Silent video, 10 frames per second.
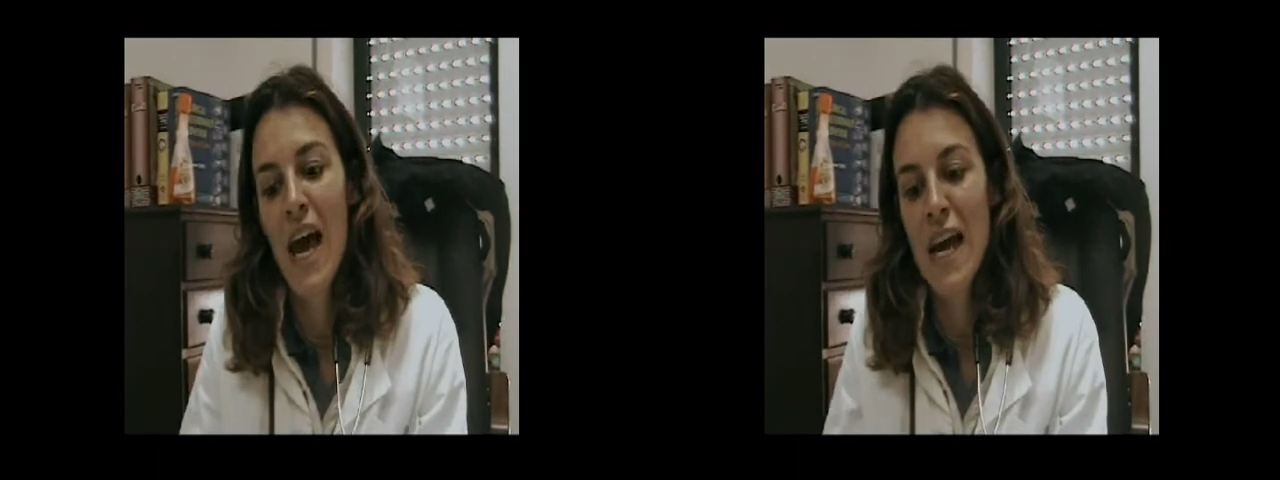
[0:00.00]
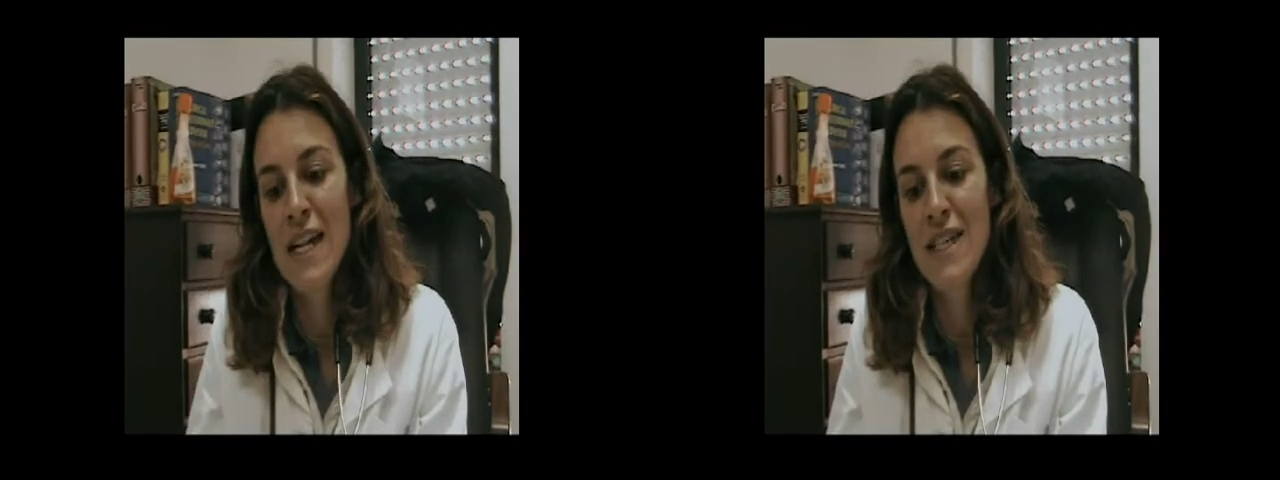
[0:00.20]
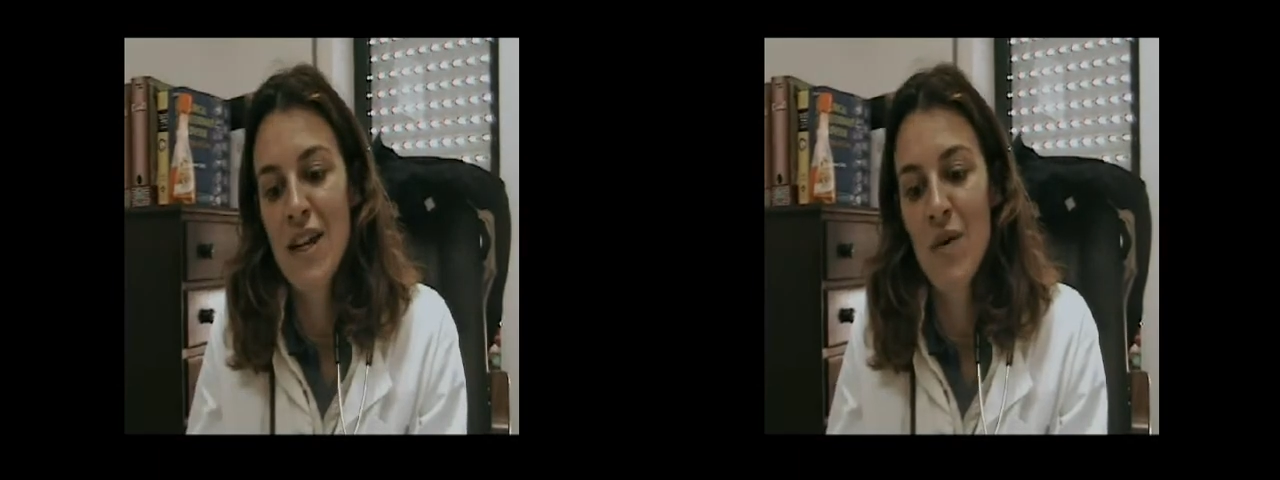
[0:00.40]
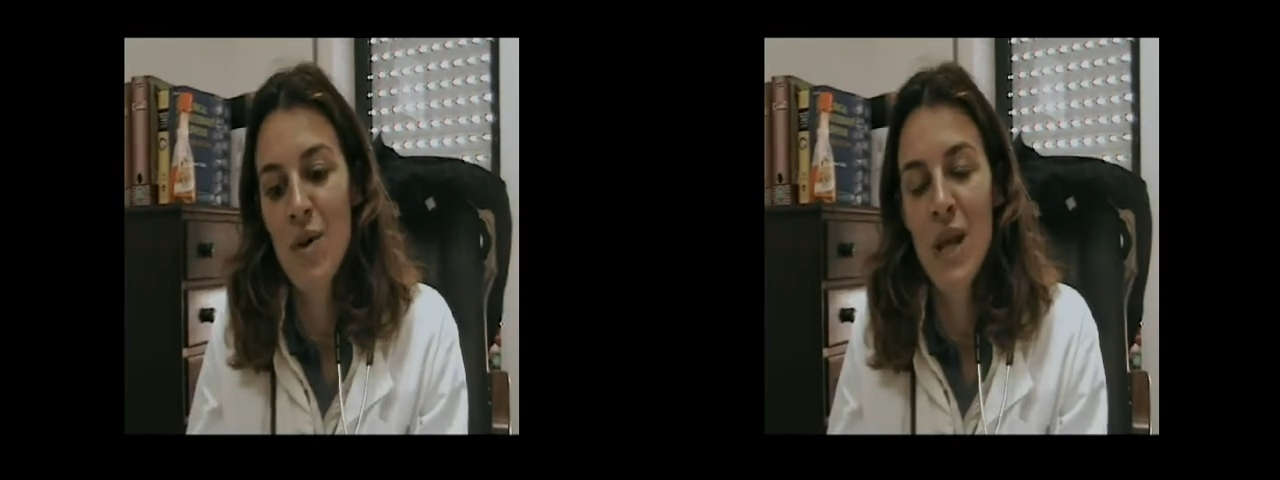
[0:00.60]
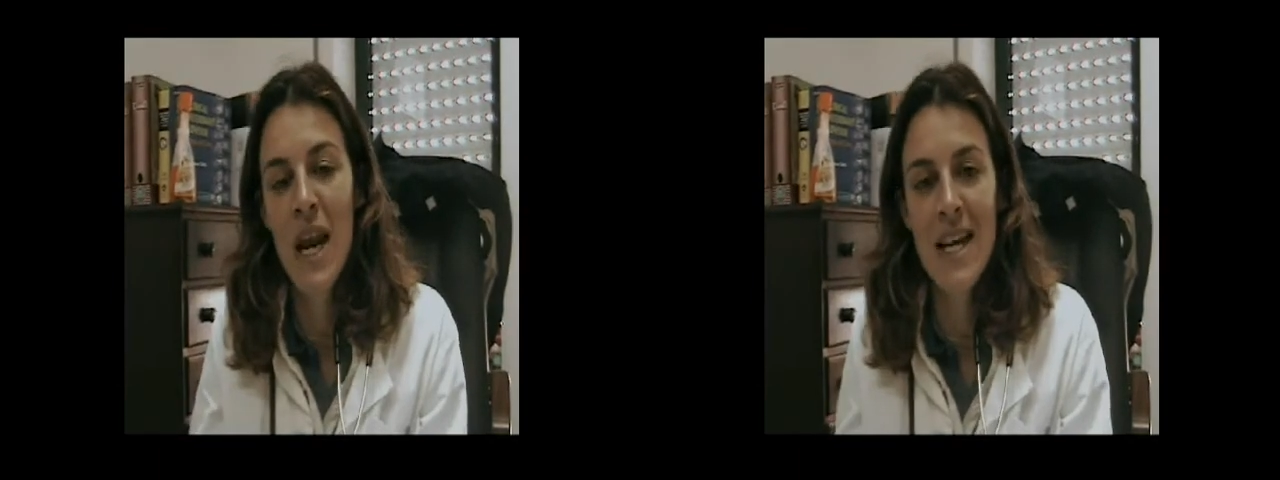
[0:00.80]
and so
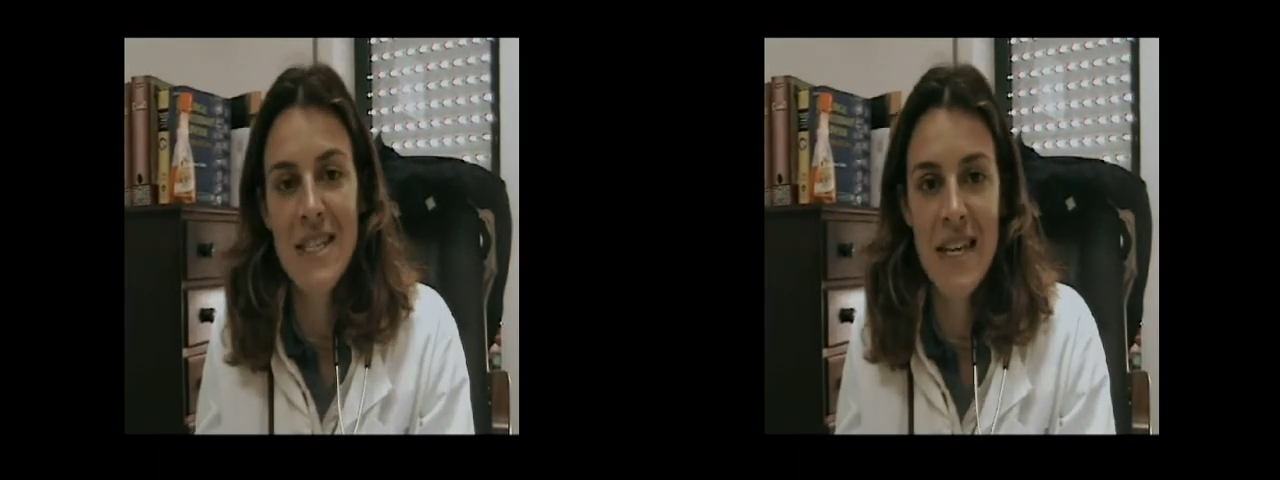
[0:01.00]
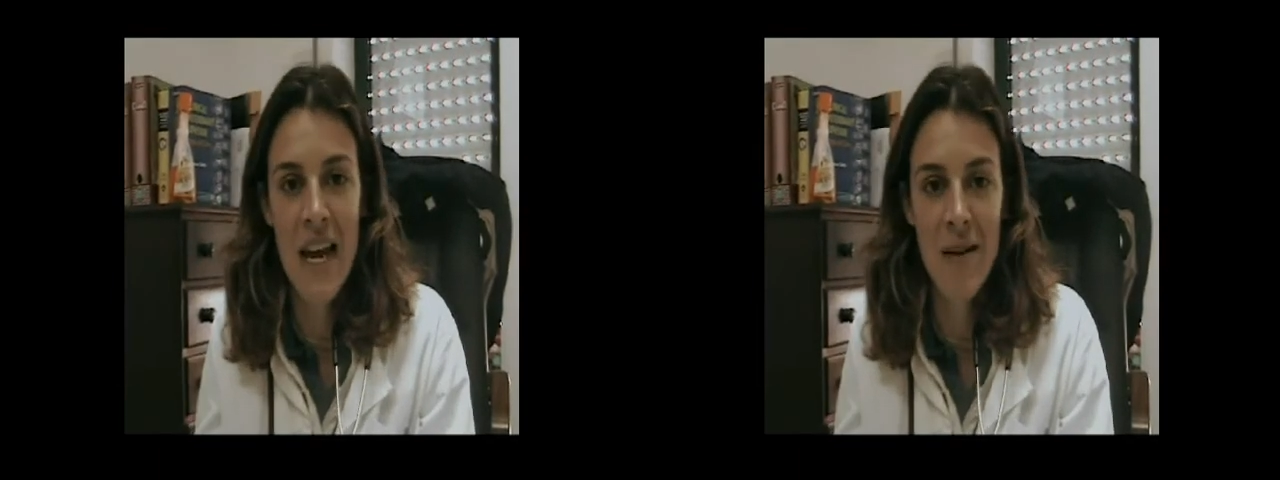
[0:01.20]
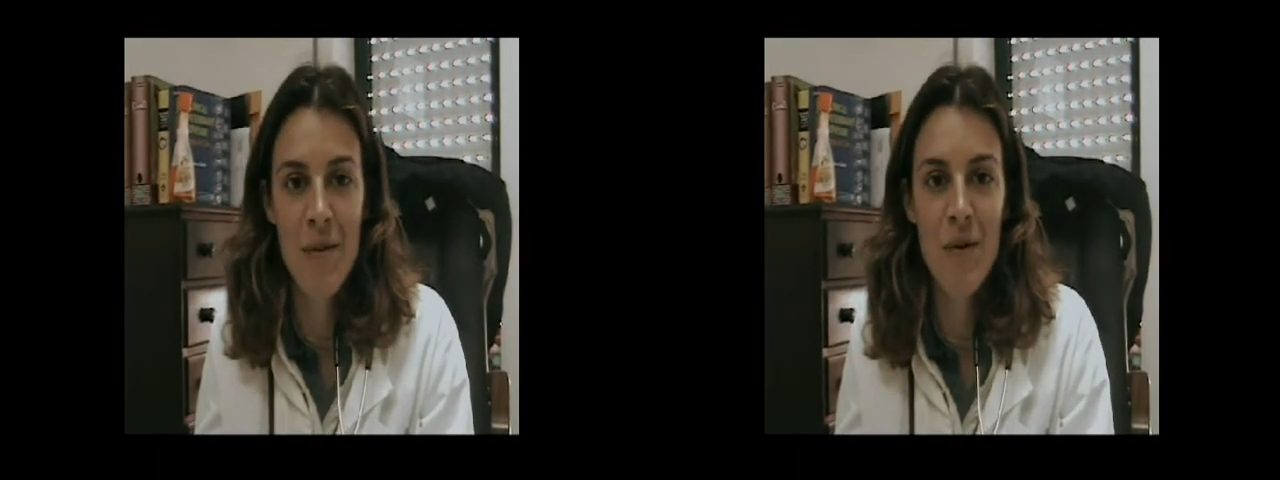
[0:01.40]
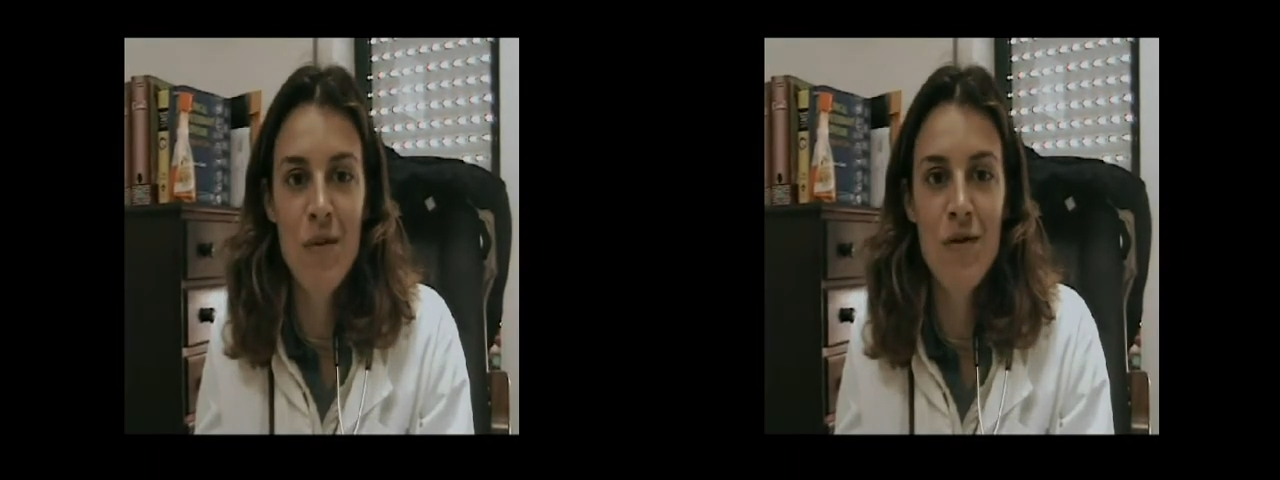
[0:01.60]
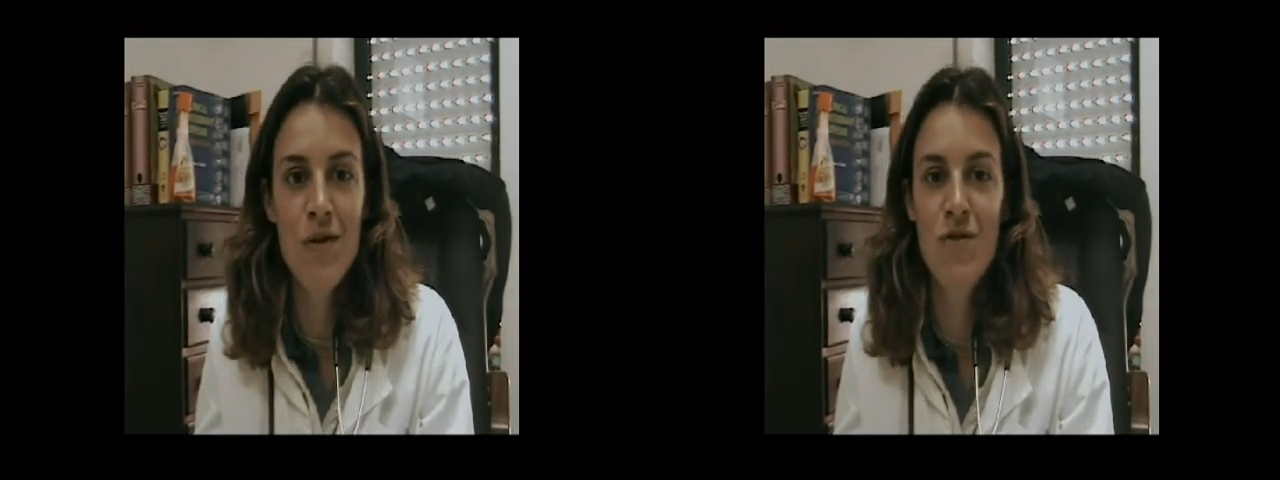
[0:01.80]
the less
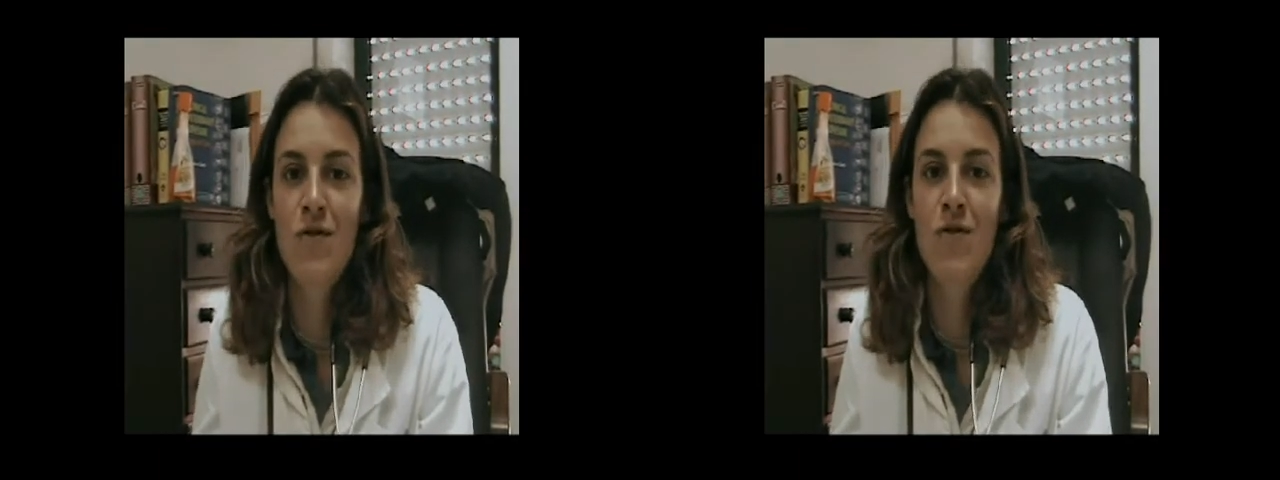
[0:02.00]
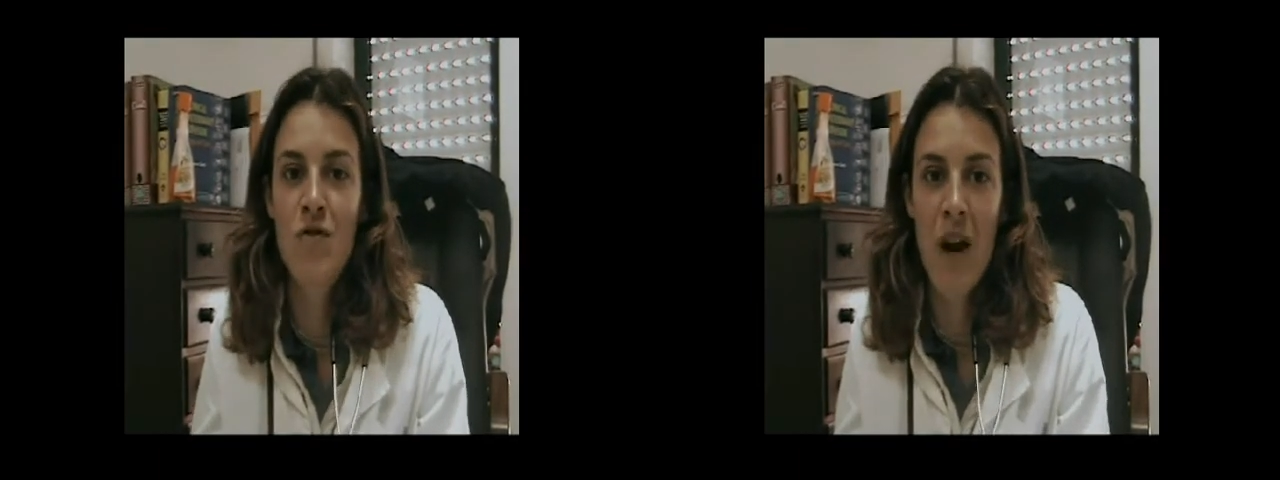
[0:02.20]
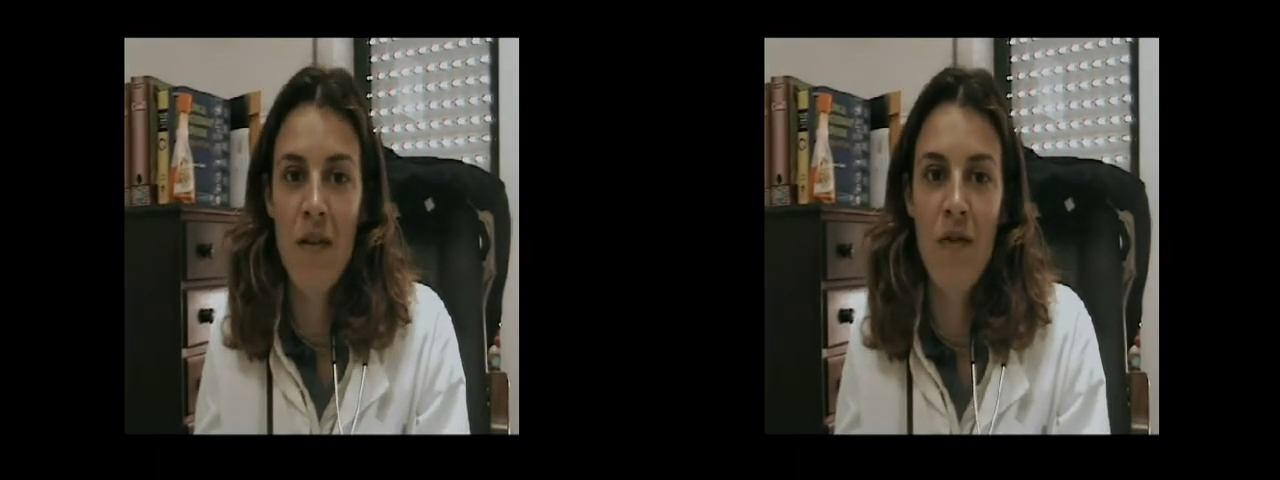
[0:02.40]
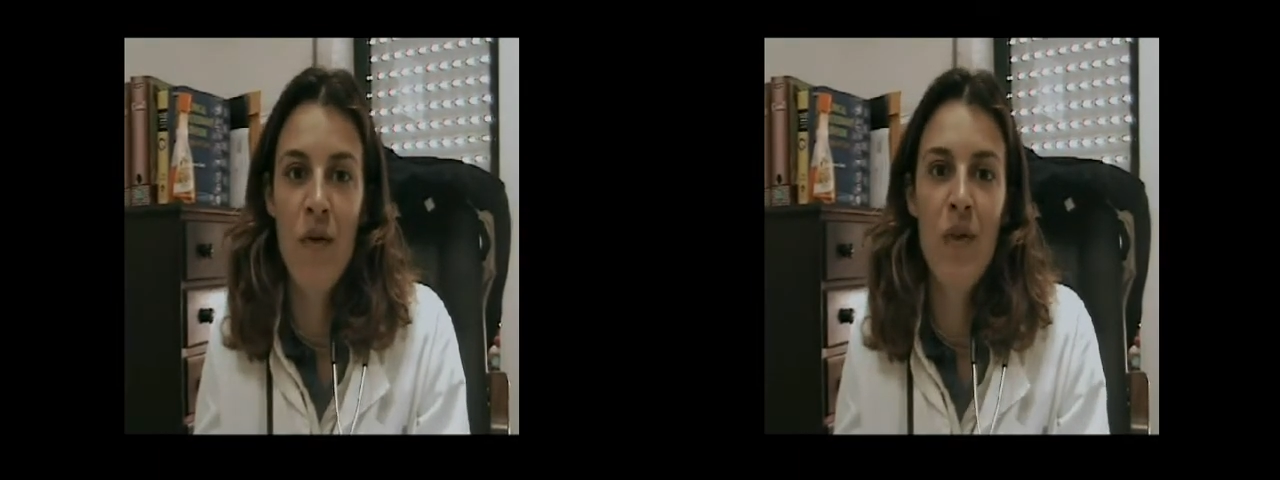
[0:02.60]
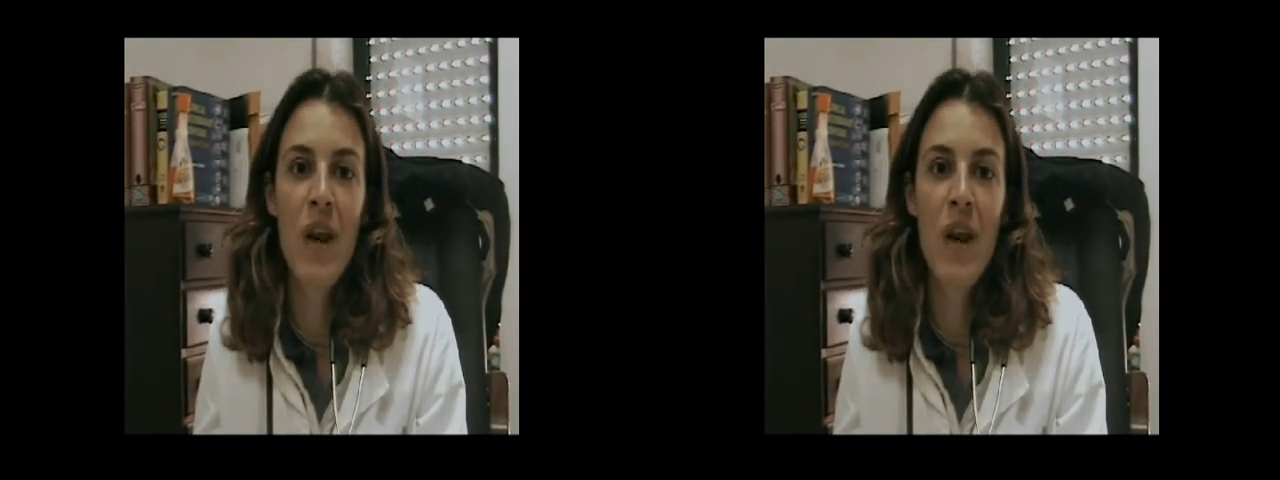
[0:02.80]
animals travel,